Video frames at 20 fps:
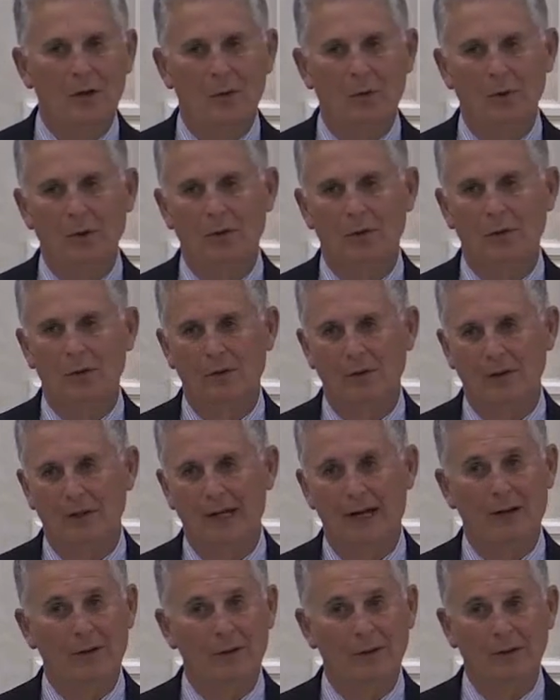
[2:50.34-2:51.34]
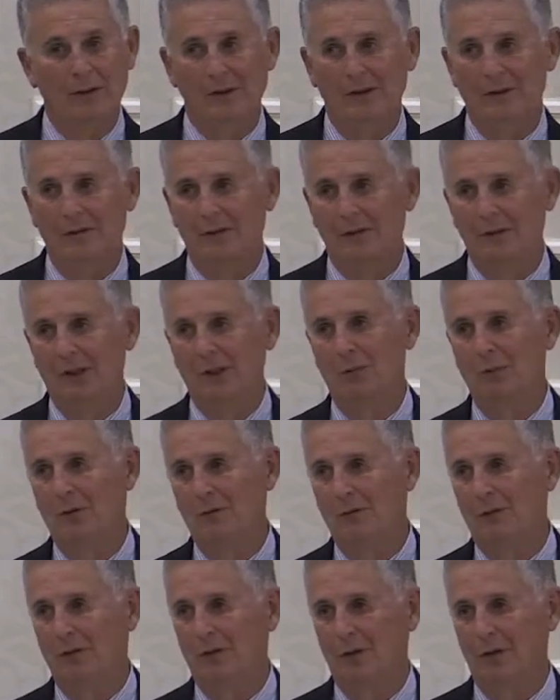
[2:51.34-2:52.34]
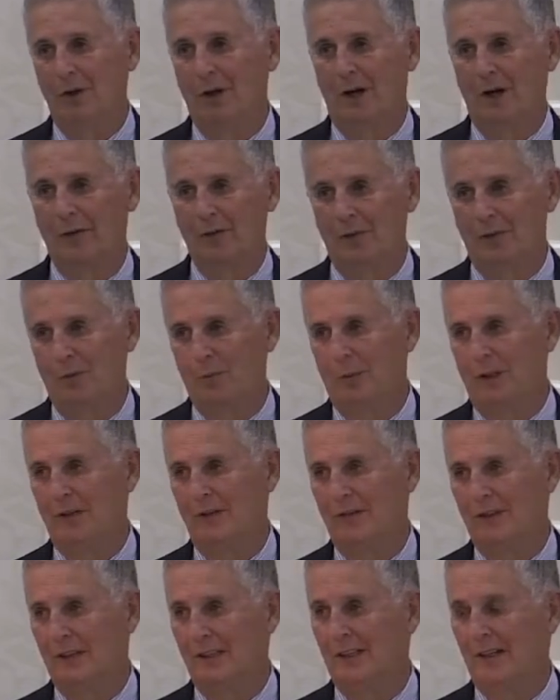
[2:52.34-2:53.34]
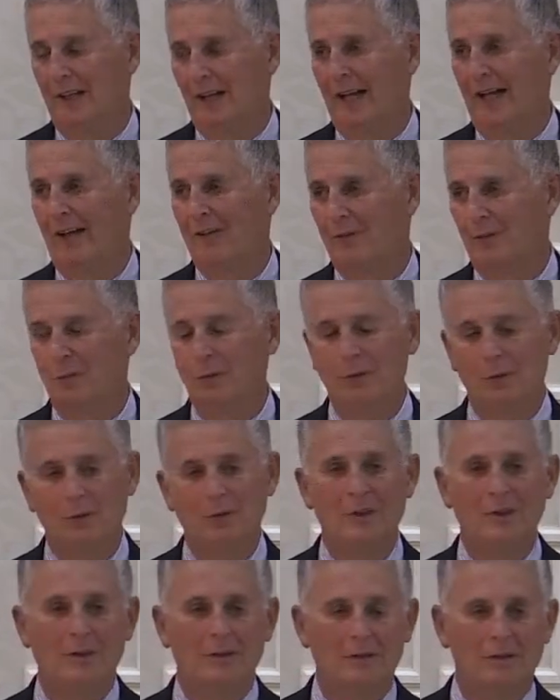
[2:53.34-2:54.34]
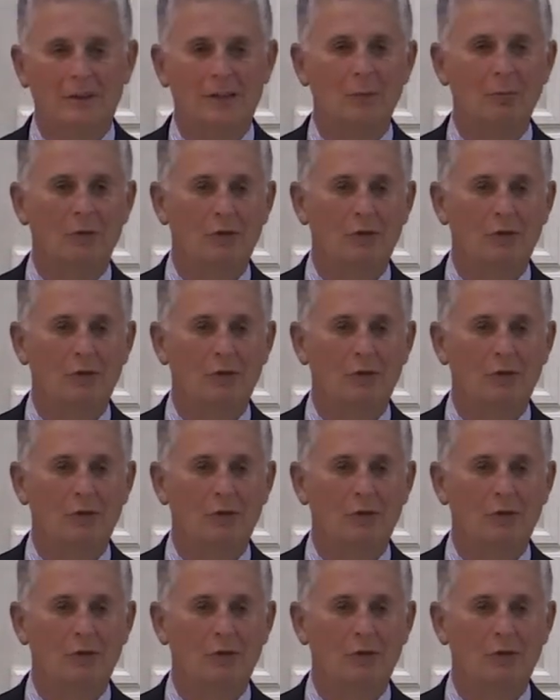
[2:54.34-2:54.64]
we were not only in the same infantry officer basic class, we were in the same